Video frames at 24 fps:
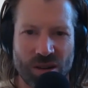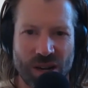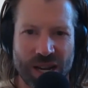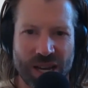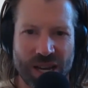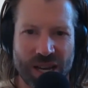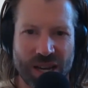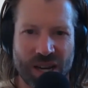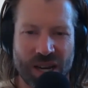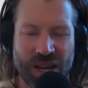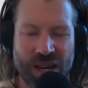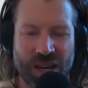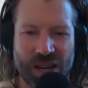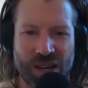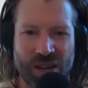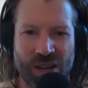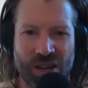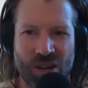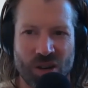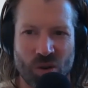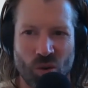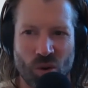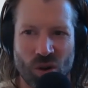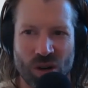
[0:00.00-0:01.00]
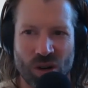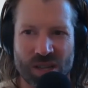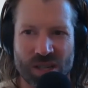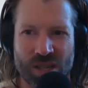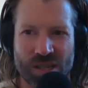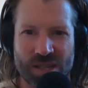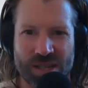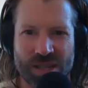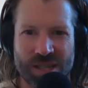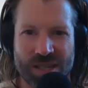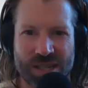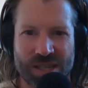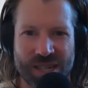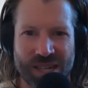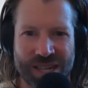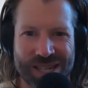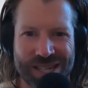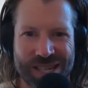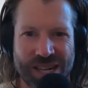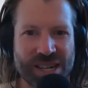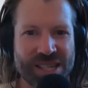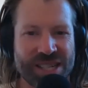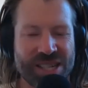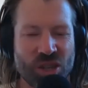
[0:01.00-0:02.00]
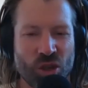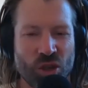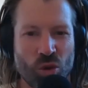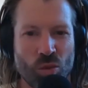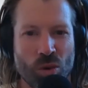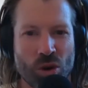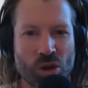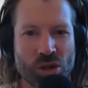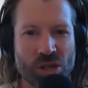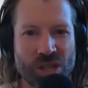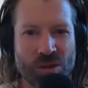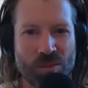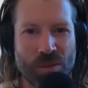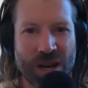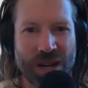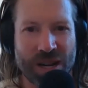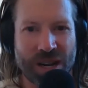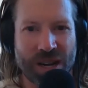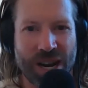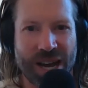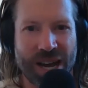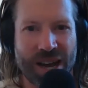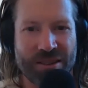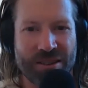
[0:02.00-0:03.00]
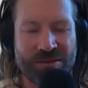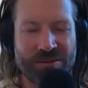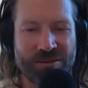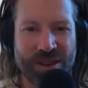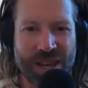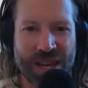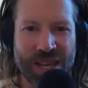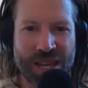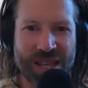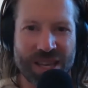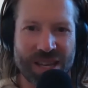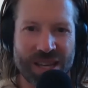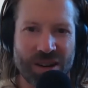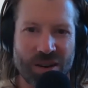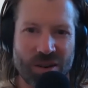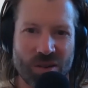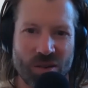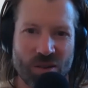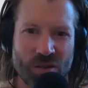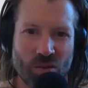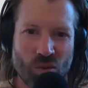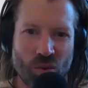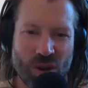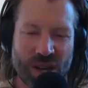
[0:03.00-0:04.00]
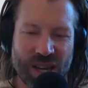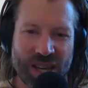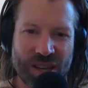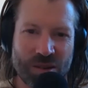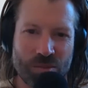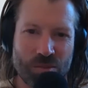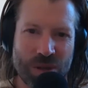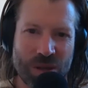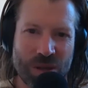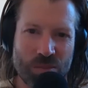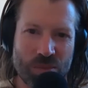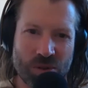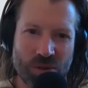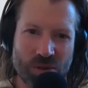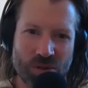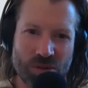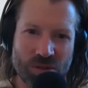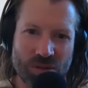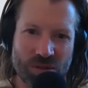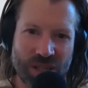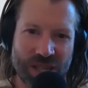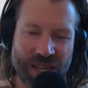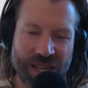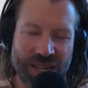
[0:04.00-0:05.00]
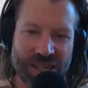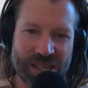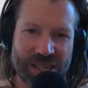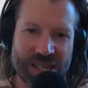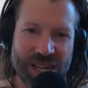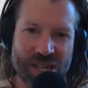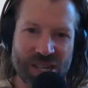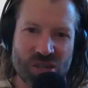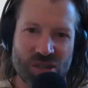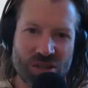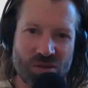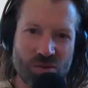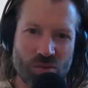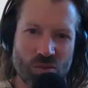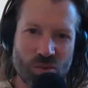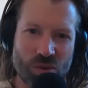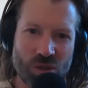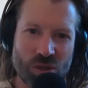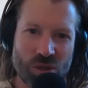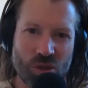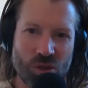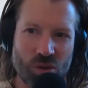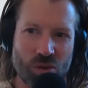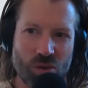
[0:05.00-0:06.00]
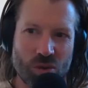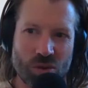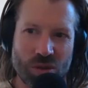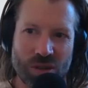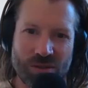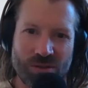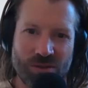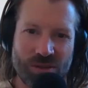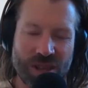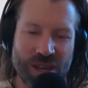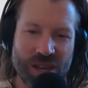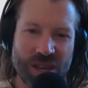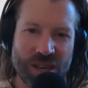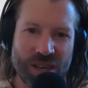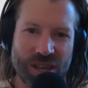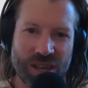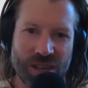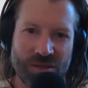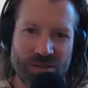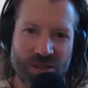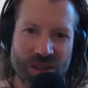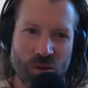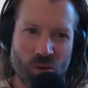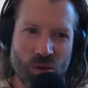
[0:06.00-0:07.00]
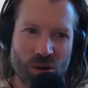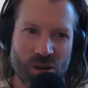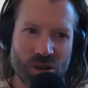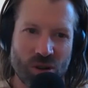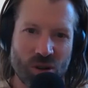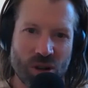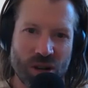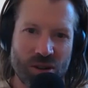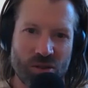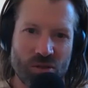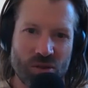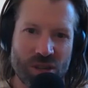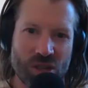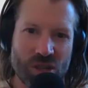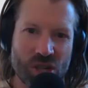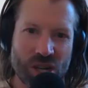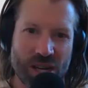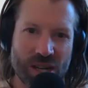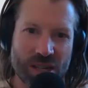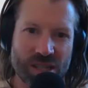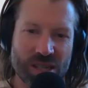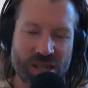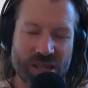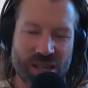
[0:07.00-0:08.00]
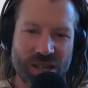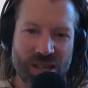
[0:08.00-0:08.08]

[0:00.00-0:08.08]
Like, what is exciting you most about life? And then where can people get in touch with you if they if they want to kind of reach out?